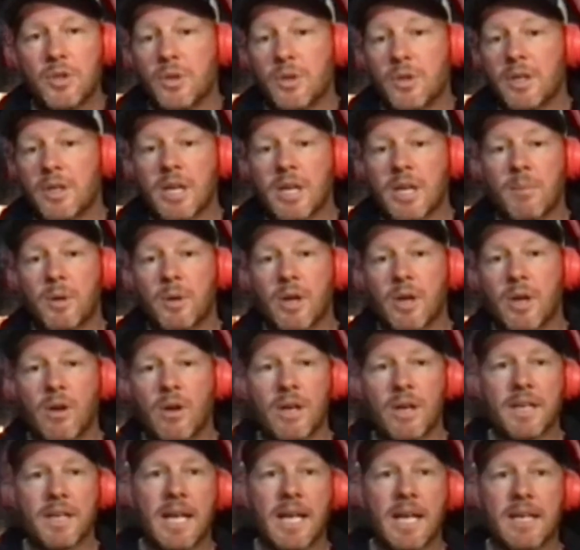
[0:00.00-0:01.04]
can come on a
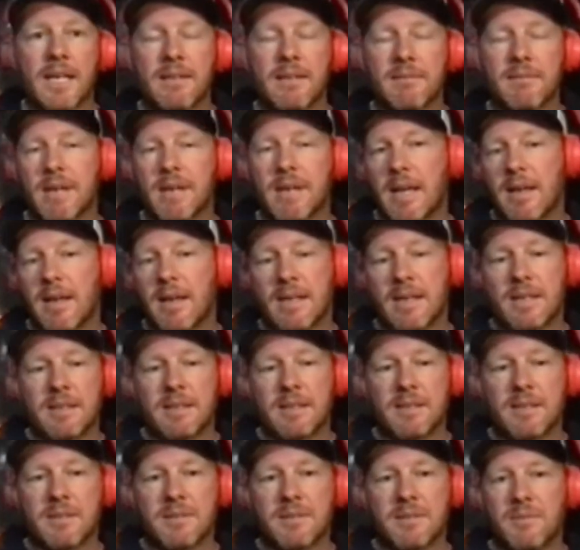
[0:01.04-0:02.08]
holiday
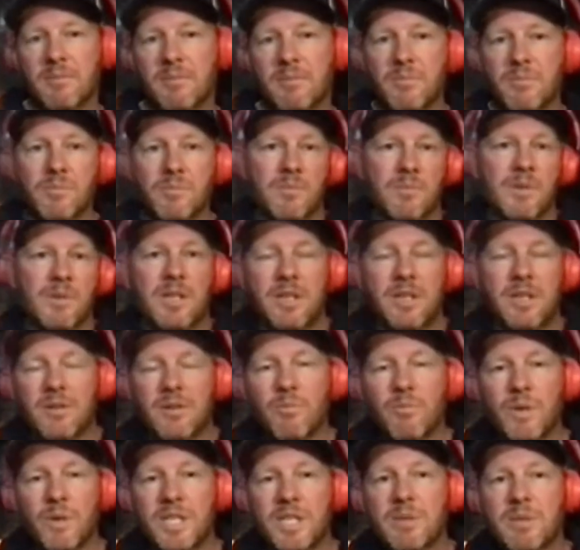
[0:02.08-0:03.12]
and
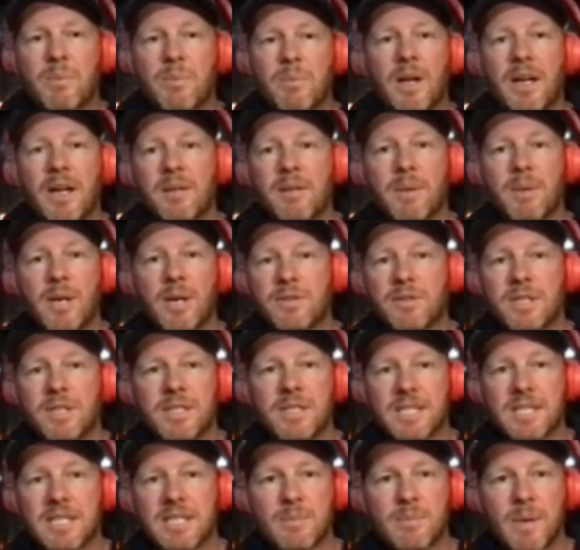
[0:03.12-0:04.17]
we supply the
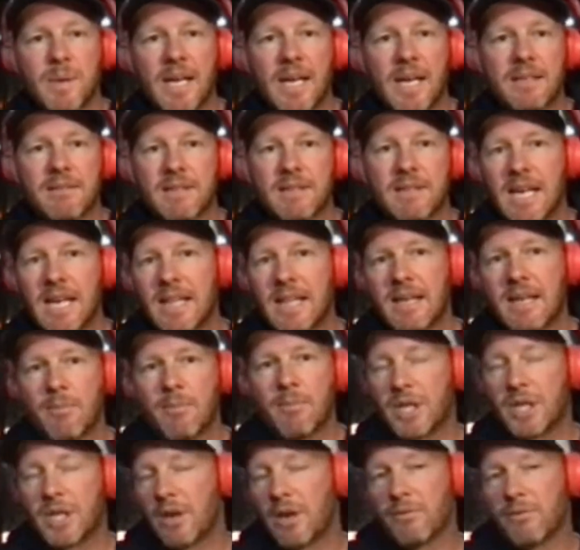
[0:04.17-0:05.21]
motors in Spain. And then
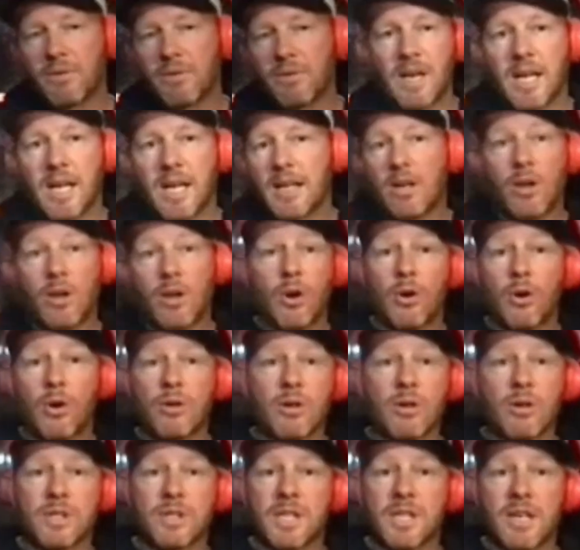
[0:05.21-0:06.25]
we go for like a long
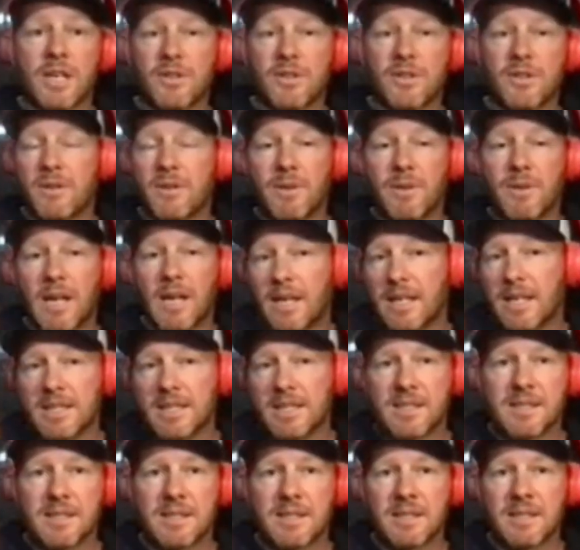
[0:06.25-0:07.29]
cross-country
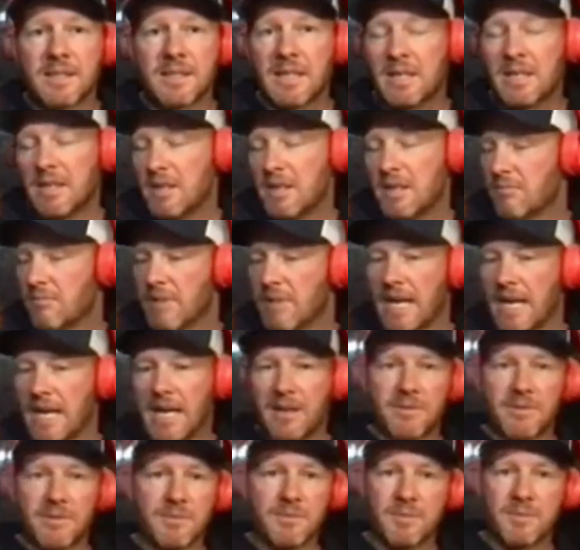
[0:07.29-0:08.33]
flights.
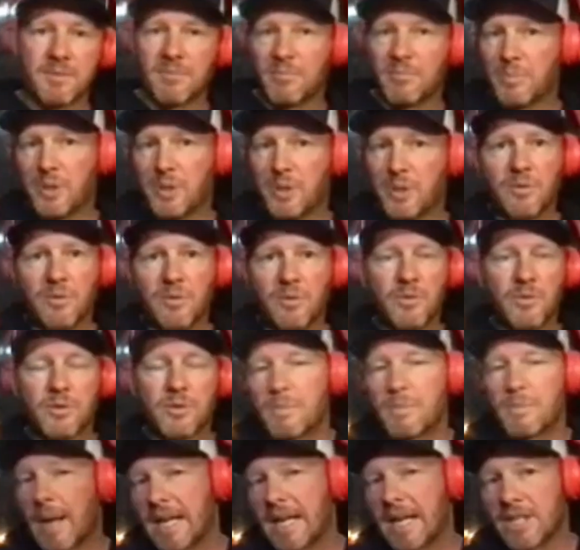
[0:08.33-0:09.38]
Round beautiful
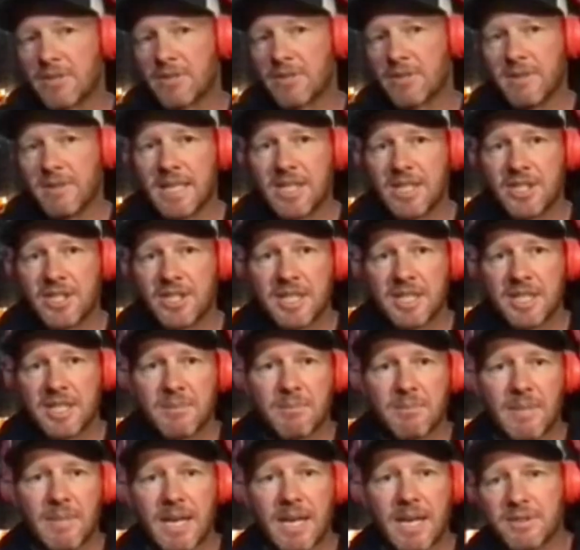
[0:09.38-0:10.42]
Spanish villages
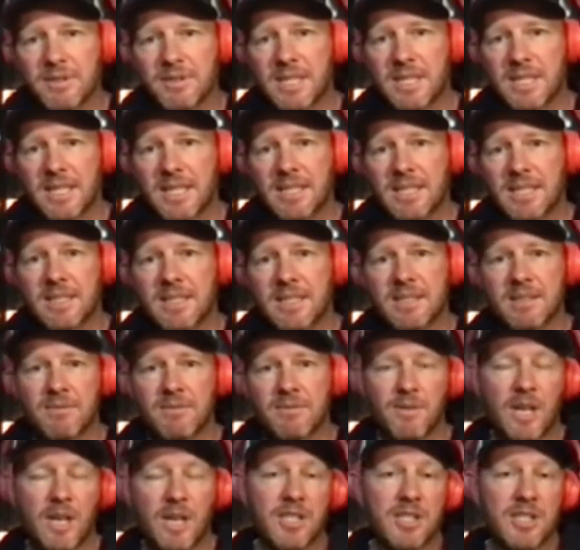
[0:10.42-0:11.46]
and mountains,
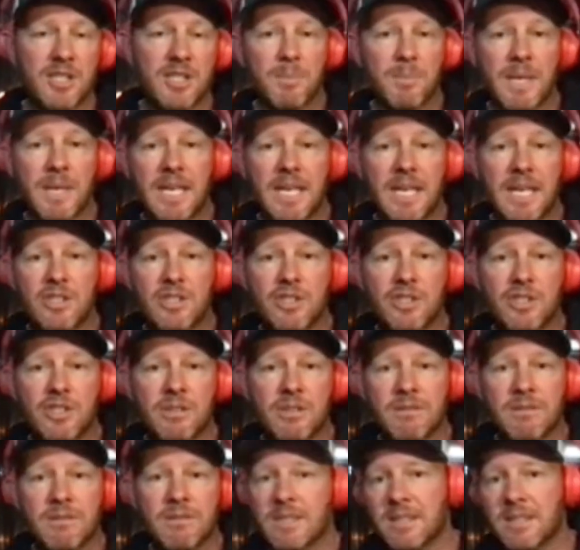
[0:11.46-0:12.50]
fly to the beach,
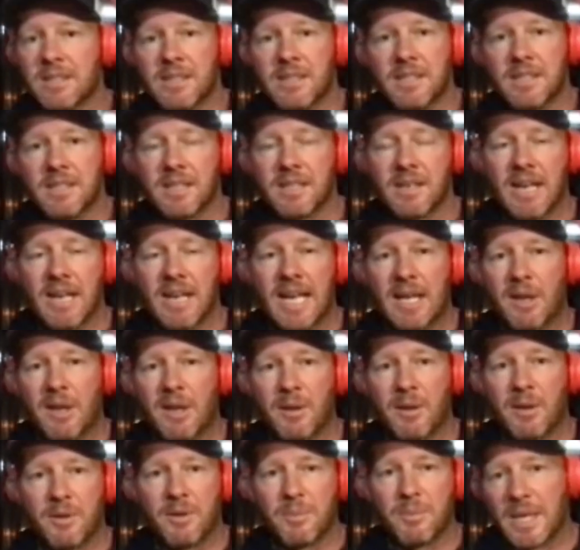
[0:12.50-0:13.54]
you know, hang
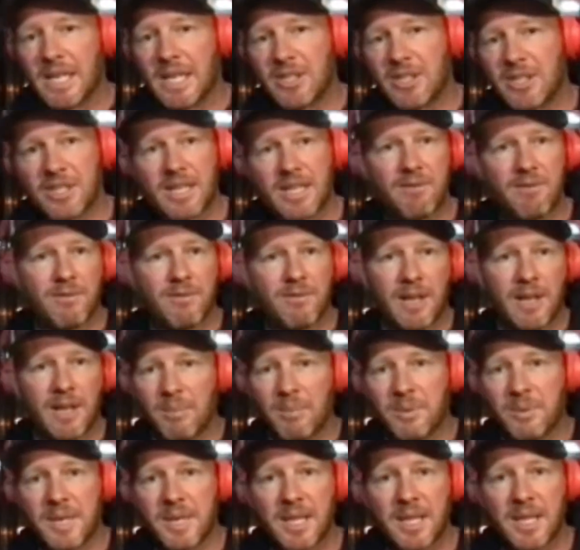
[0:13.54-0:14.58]
out on the beach and then fly up
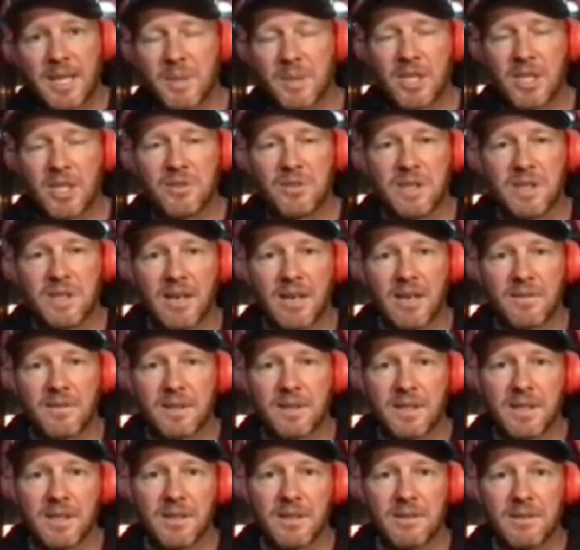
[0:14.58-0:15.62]
and down the beach the
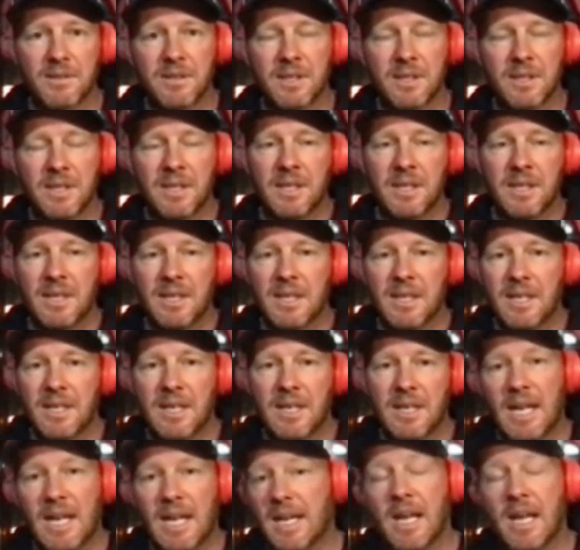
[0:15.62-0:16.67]
afternoon
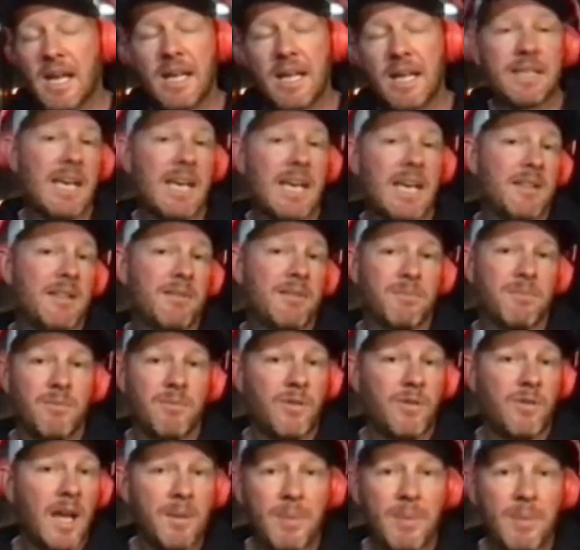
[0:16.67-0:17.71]
and get
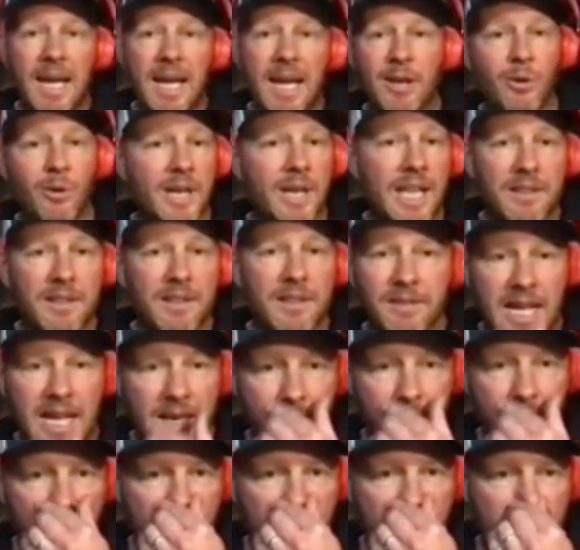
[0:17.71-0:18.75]
the
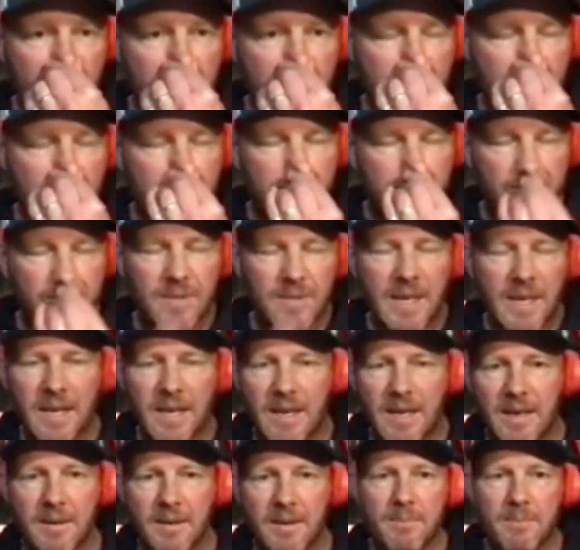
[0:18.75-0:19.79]
van back.
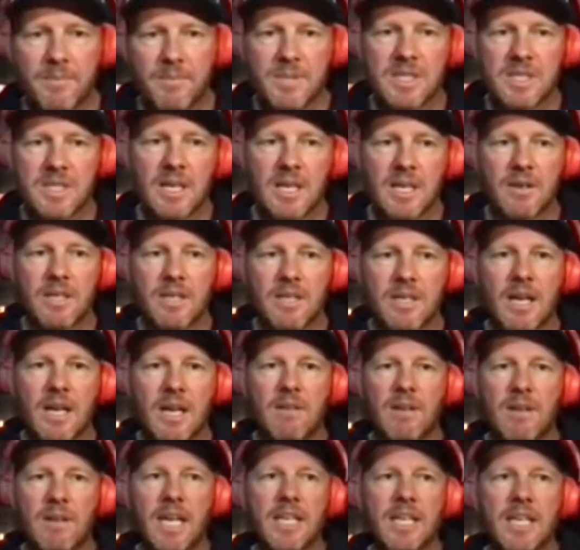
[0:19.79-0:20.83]
So kind
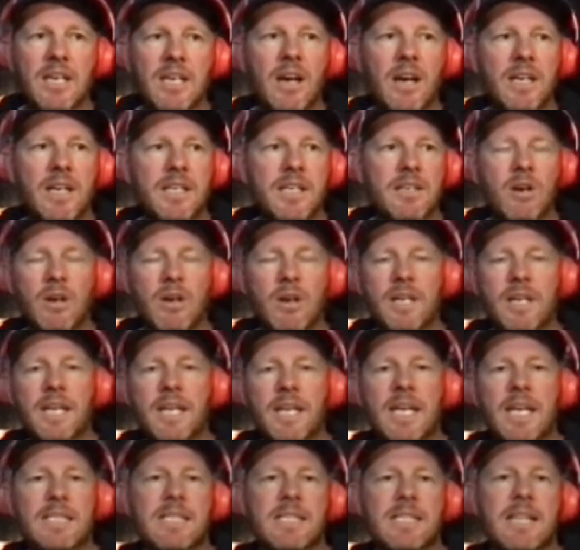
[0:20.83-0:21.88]
of like guided
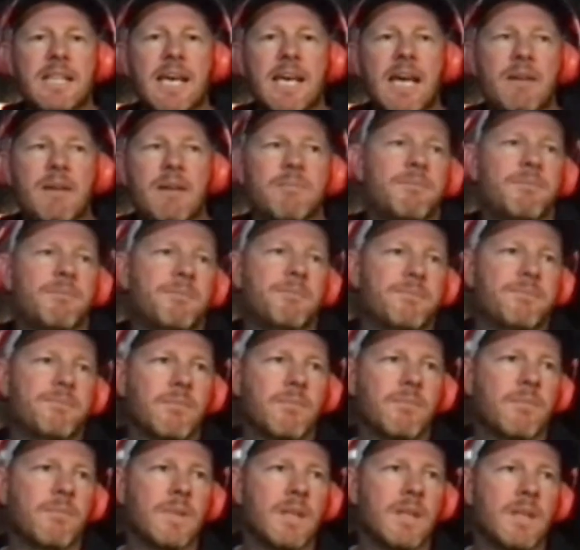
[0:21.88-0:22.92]
holidays are that,
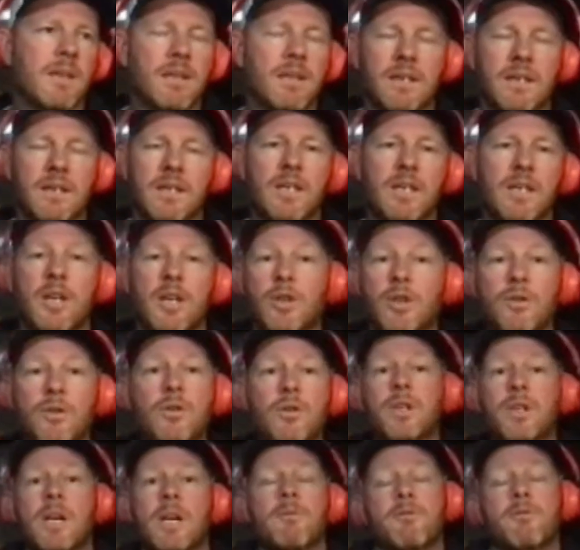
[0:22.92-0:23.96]
you know, you
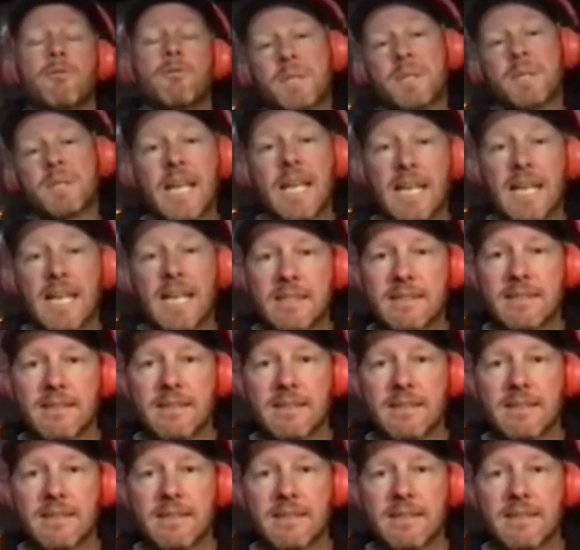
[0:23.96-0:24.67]
could come from the States